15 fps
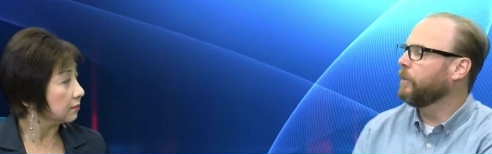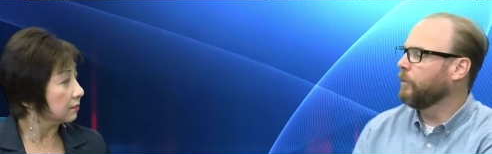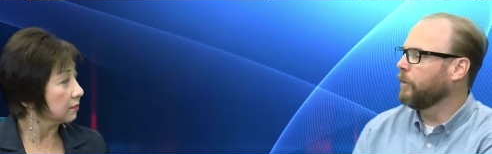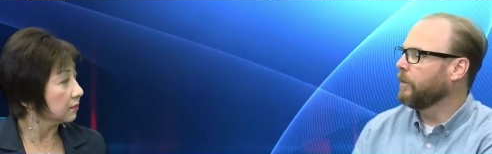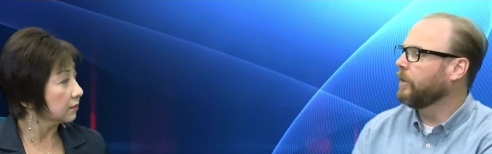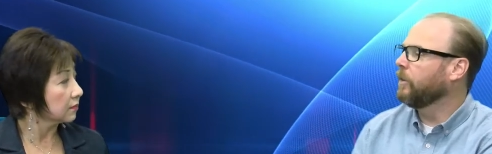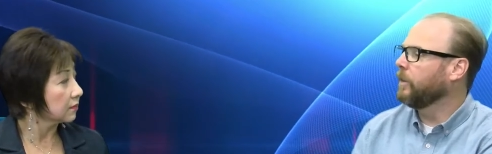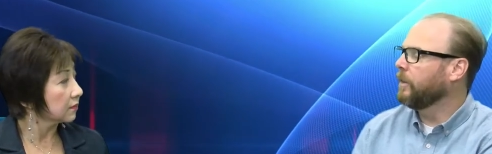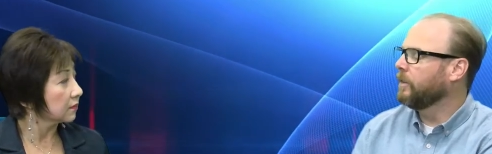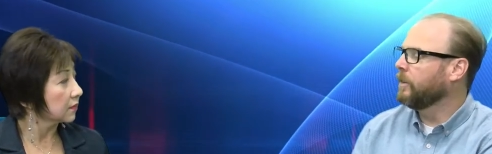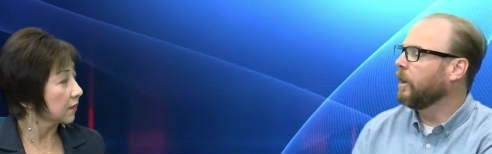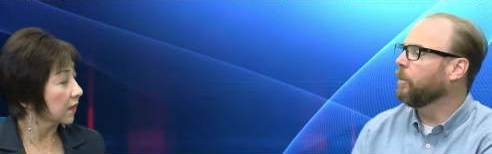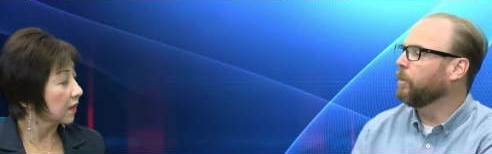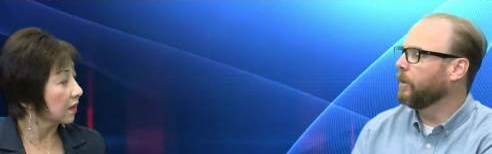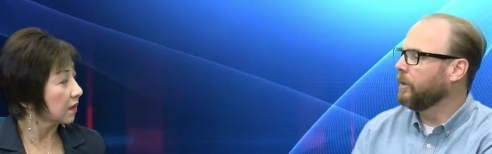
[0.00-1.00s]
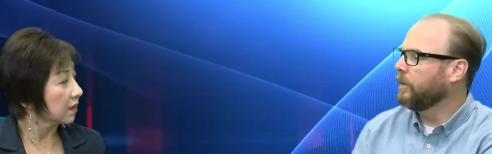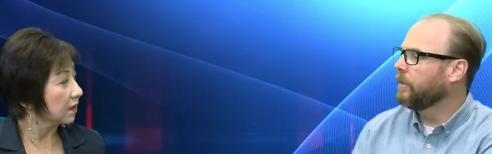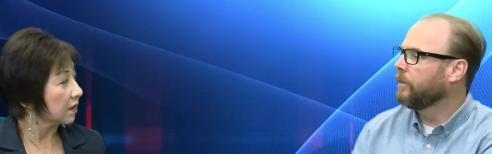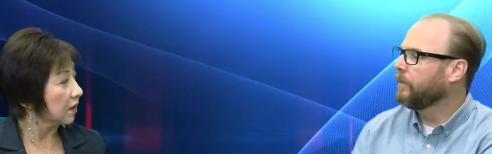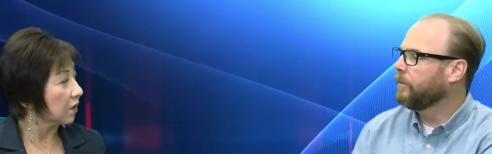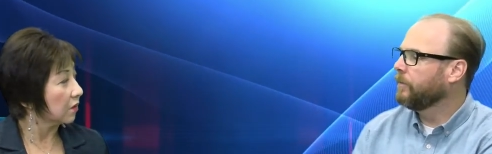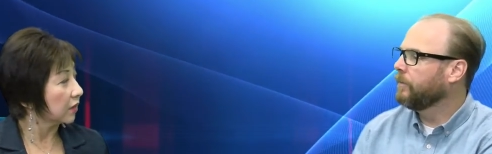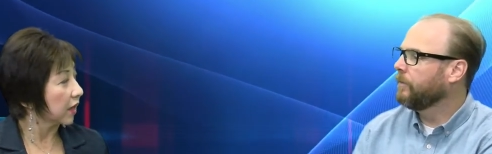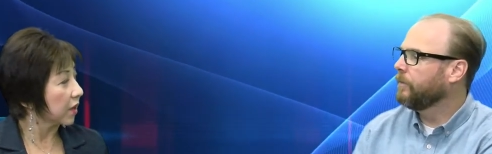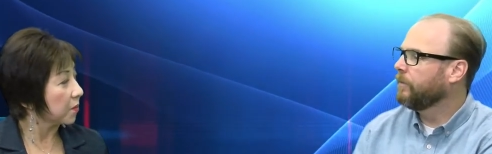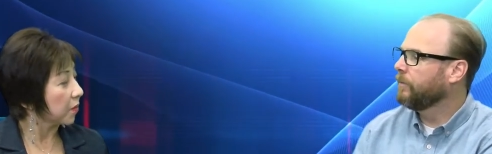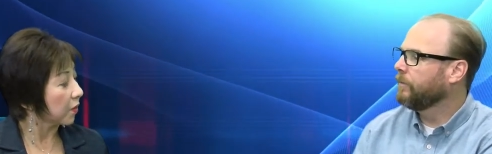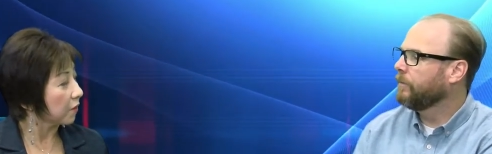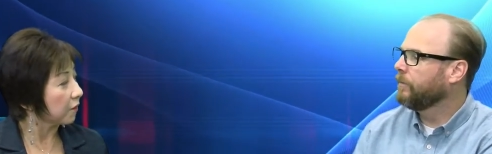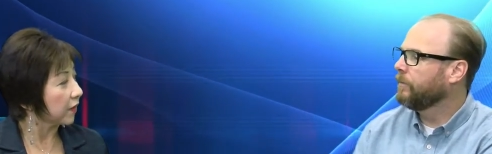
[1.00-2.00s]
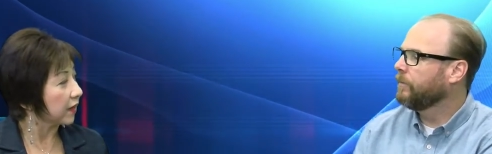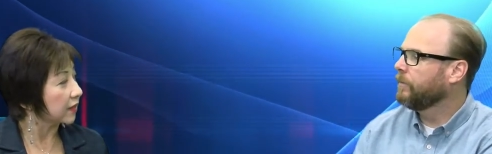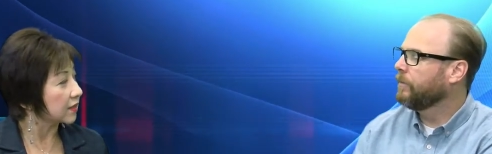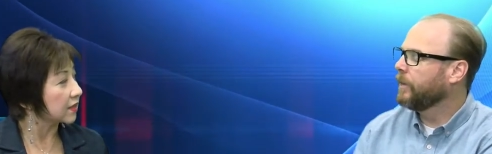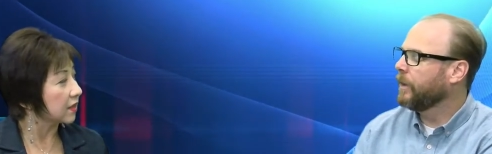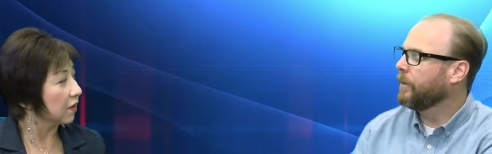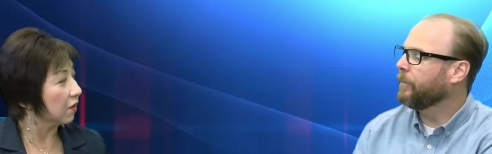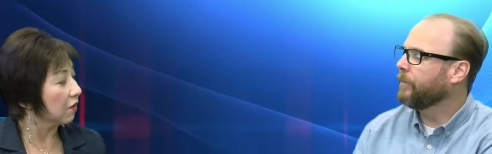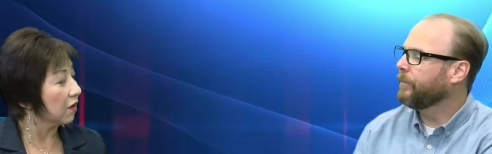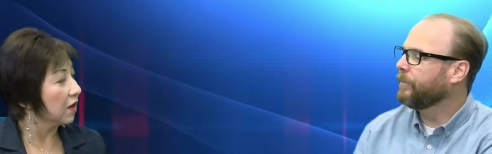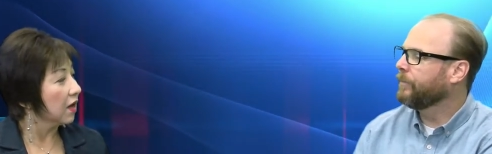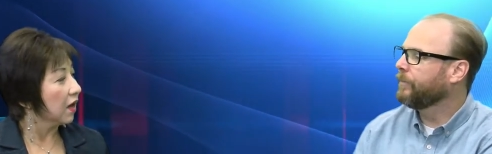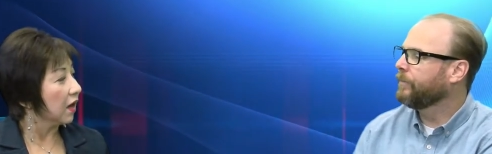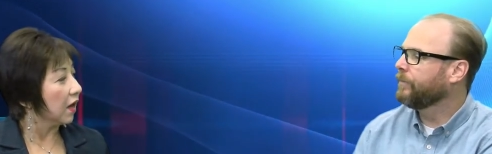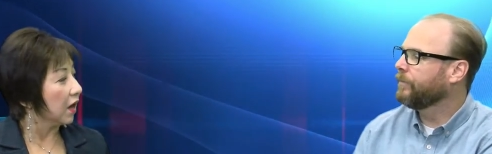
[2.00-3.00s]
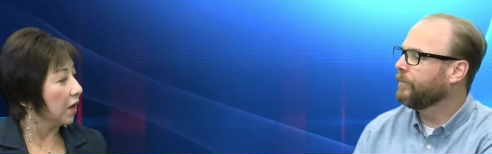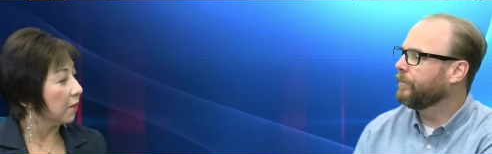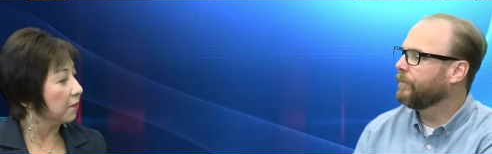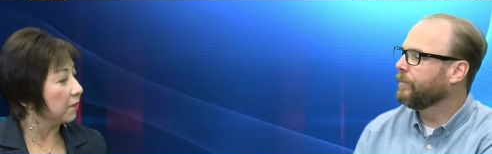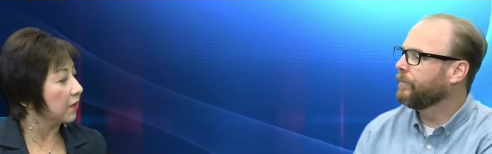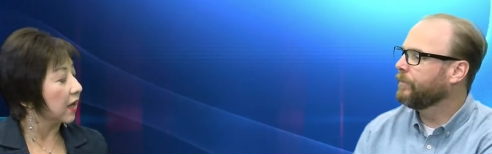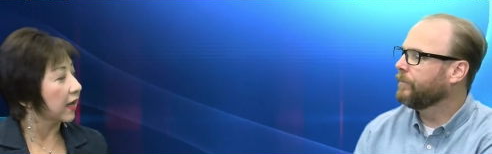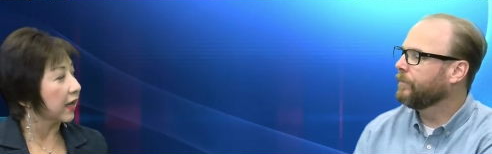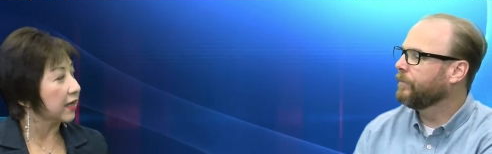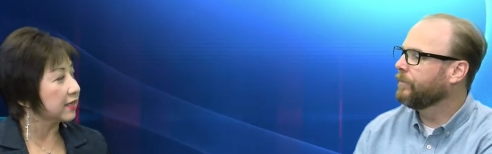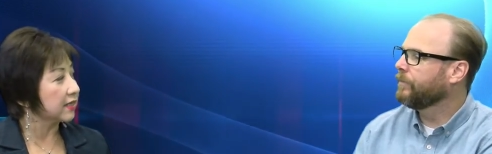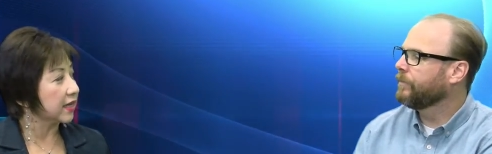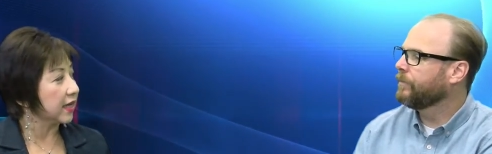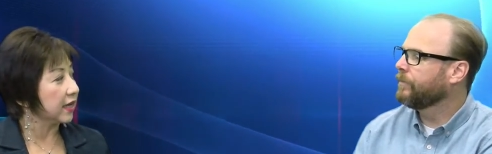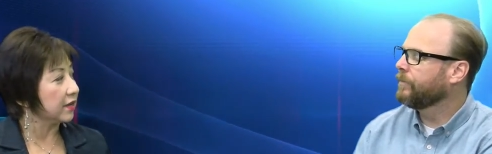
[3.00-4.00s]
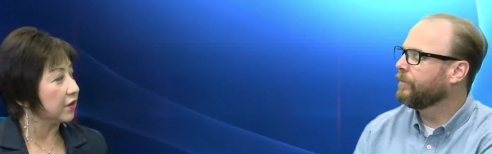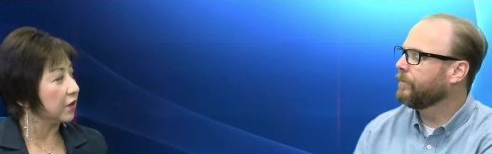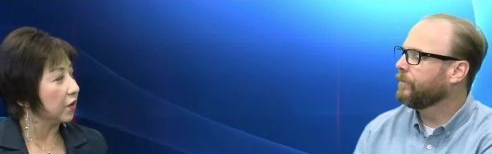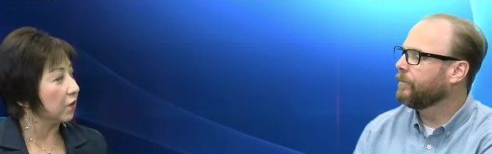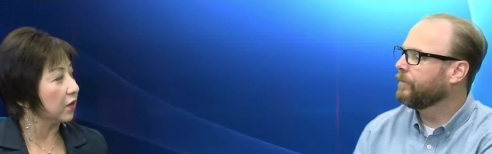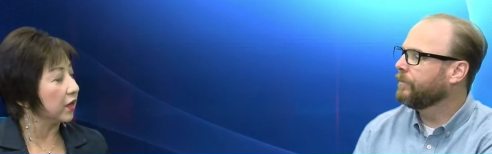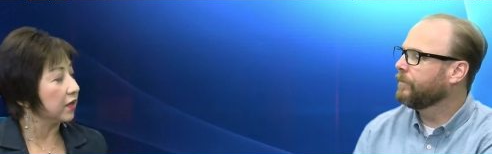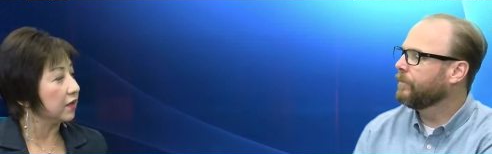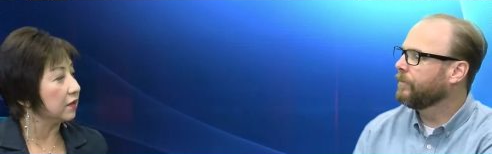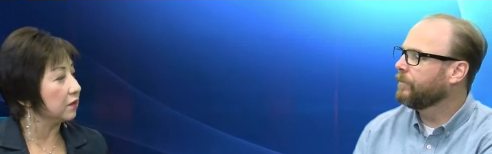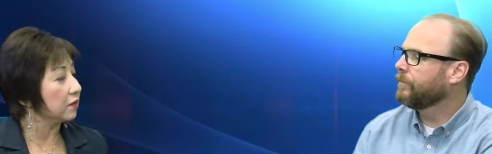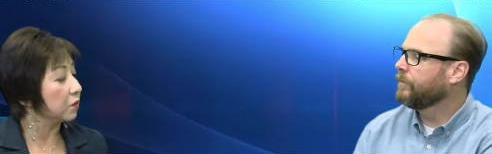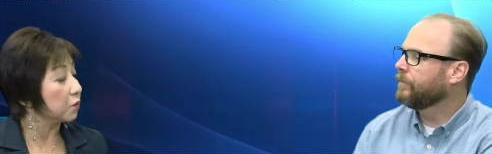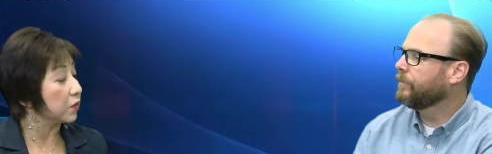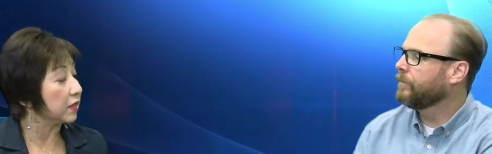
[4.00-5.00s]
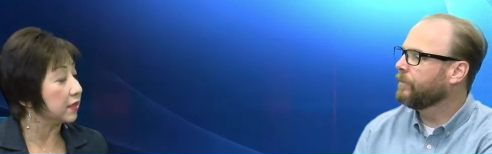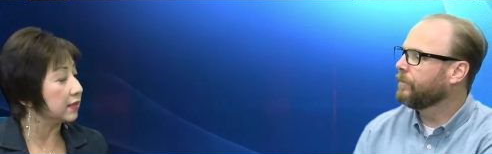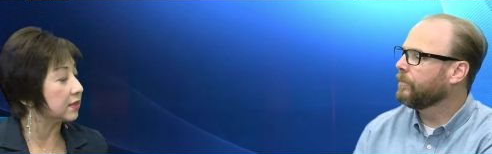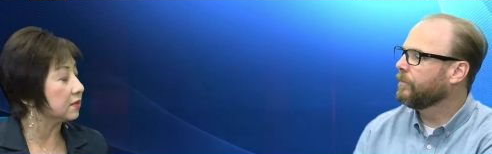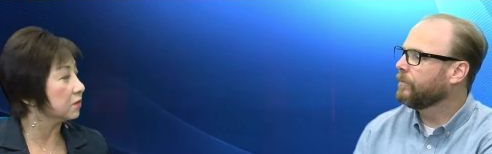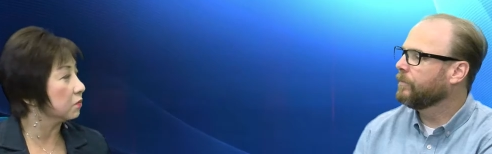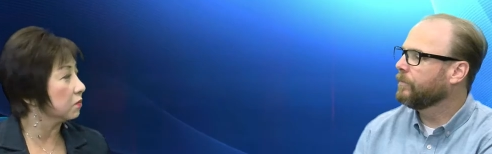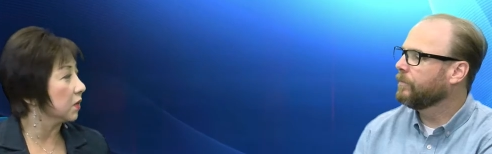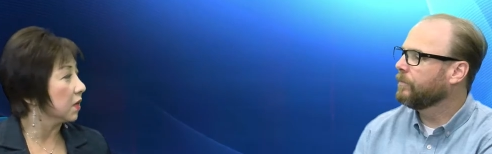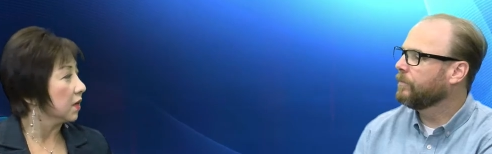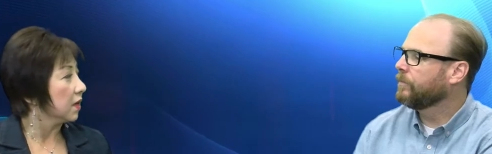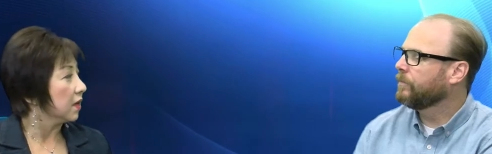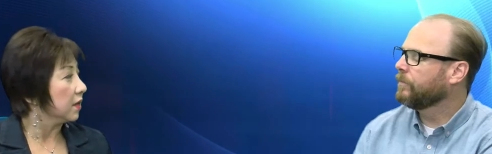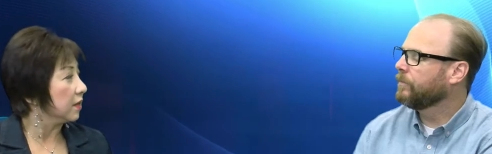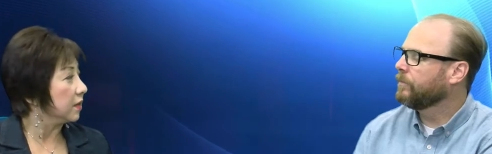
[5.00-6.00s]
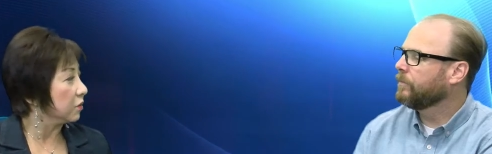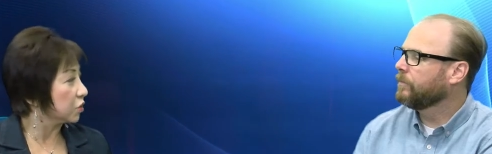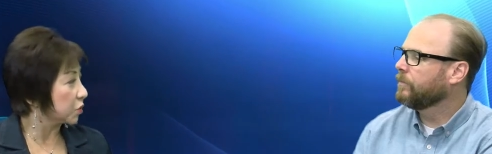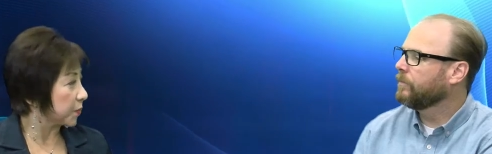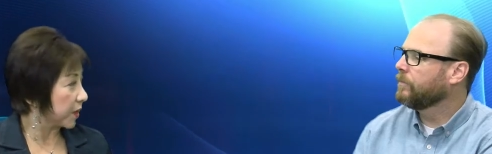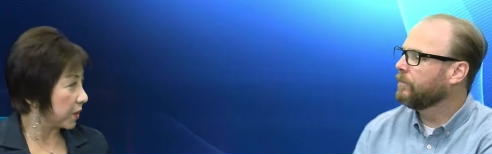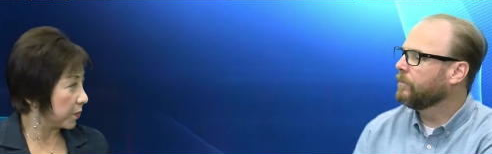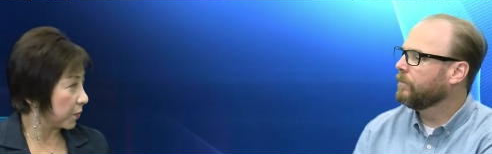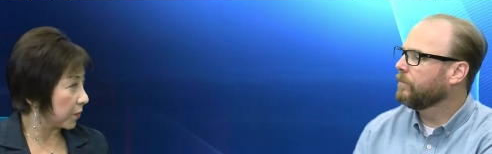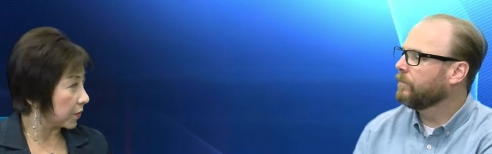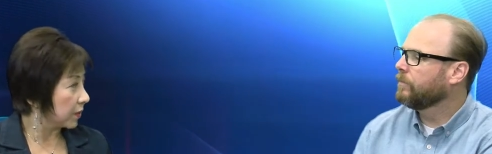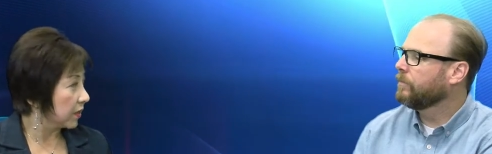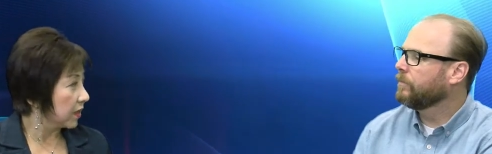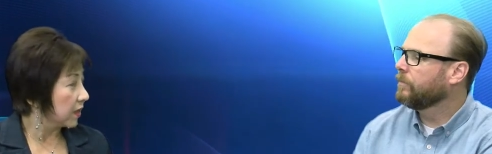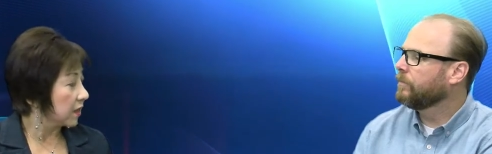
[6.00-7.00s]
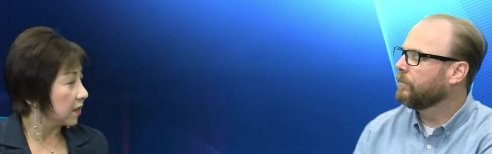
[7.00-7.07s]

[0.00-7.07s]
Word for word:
Speaker 1: living facilities in Upland.
Speaker 2: Okay, perfect. Yeah. So, um, like I said, you know, in the recent newspaper,